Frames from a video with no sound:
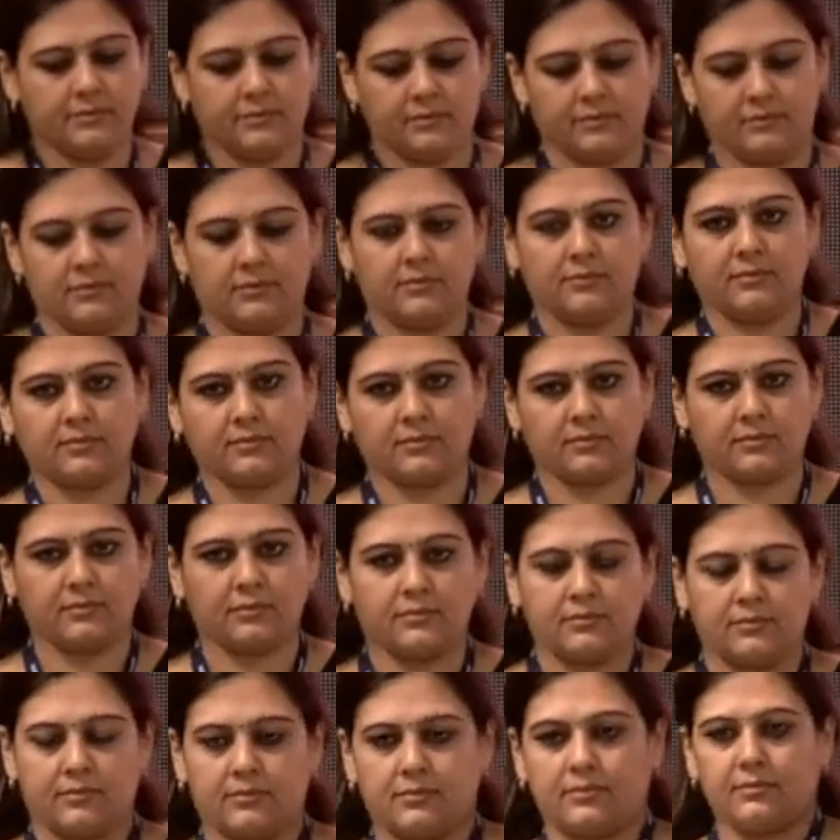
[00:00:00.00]

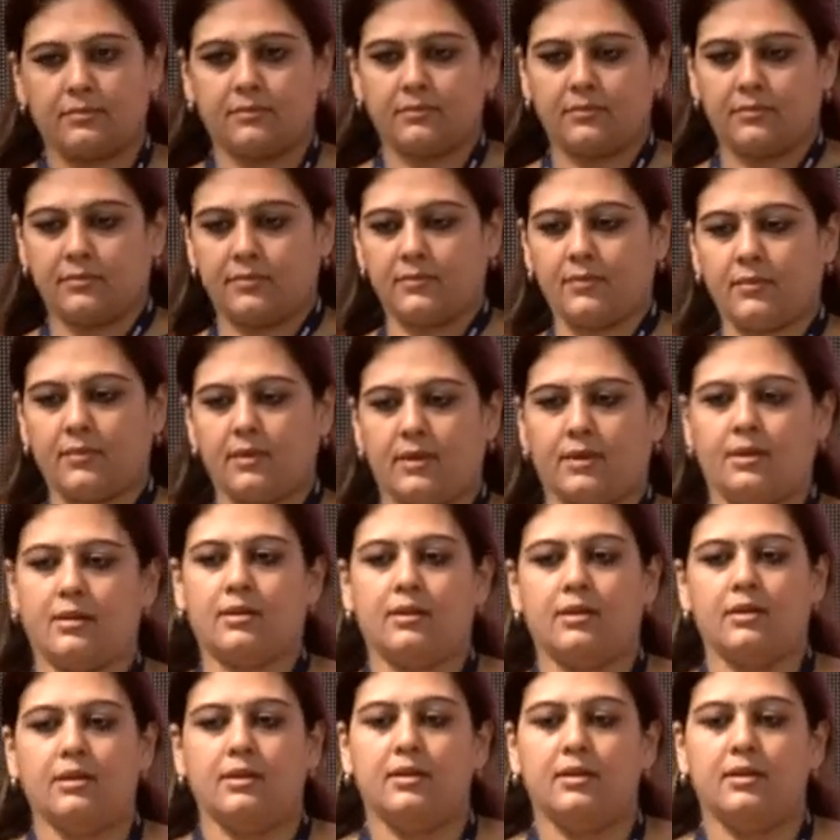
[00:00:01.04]
(silence)